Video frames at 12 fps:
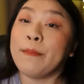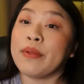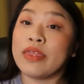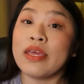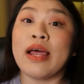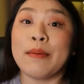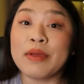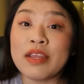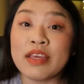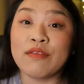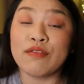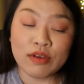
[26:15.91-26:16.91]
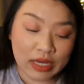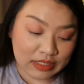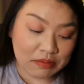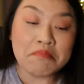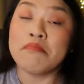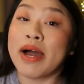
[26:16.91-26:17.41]
But then I'm gonna give you
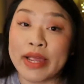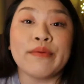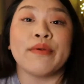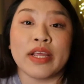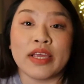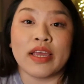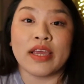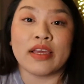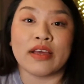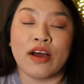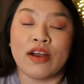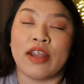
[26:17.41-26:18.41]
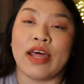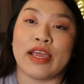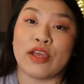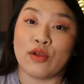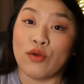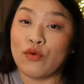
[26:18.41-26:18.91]
guys my ranking on
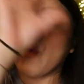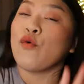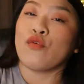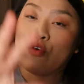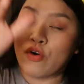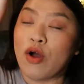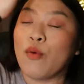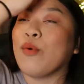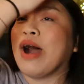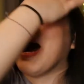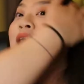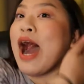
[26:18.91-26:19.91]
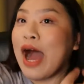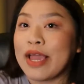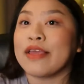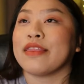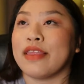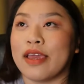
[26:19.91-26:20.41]
like overall what
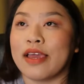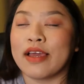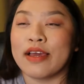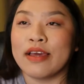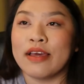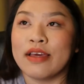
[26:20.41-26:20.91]
I think